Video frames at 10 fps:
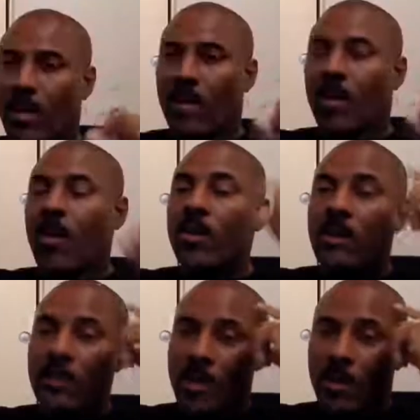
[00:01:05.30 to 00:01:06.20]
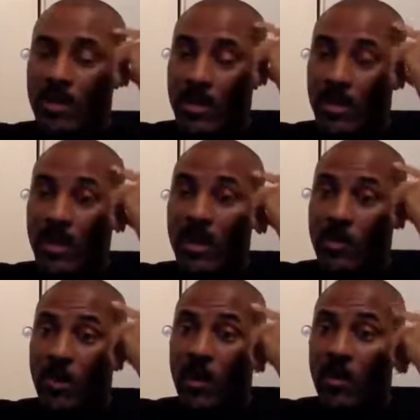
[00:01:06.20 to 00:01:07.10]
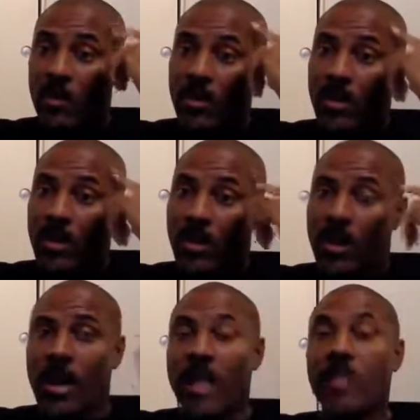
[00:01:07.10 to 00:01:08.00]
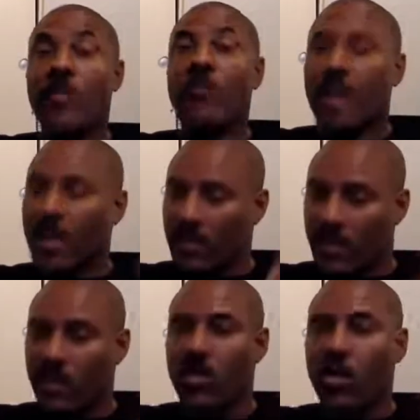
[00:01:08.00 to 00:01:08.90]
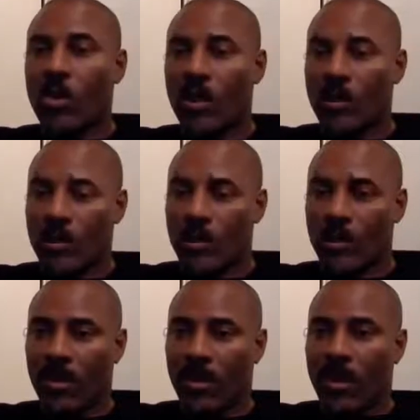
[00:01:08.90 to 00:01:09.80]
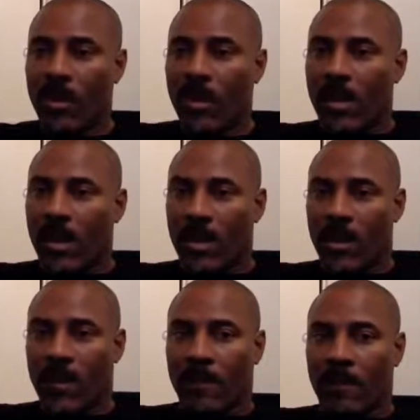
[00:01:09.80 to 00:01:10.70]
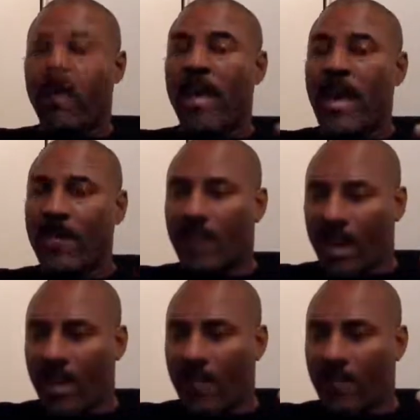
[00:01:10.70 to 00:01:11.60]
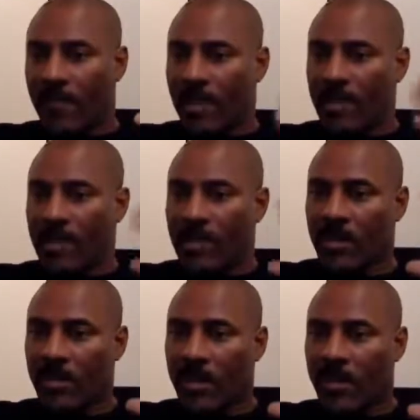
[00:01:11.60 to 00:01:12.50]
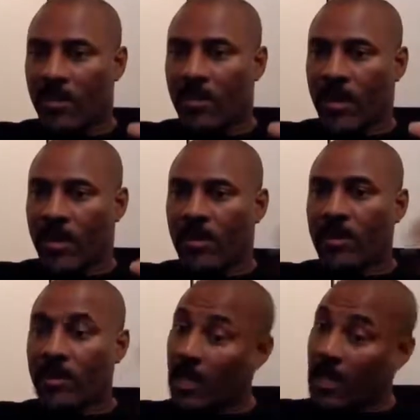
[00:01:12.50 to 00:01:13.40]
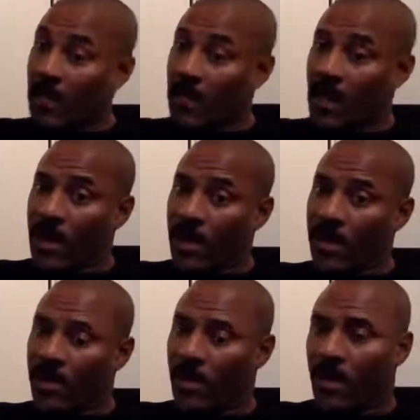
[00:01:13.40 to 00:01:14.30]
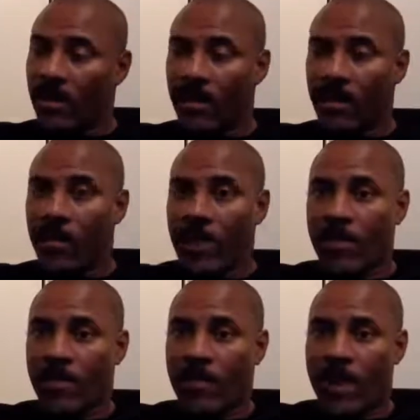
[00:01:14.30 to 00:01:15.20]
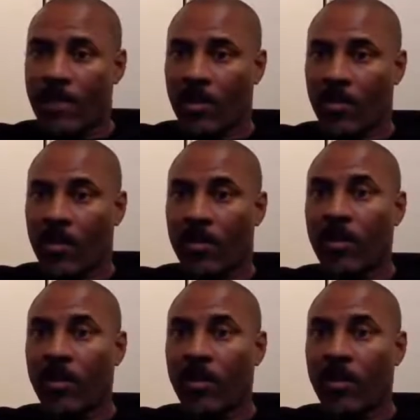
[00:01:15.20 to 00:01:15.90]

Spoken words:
coconut milk is good as well. I actually use coconut milk like half and half because it's very thick. It's got a lot of fat in it. 11 grams of fat per one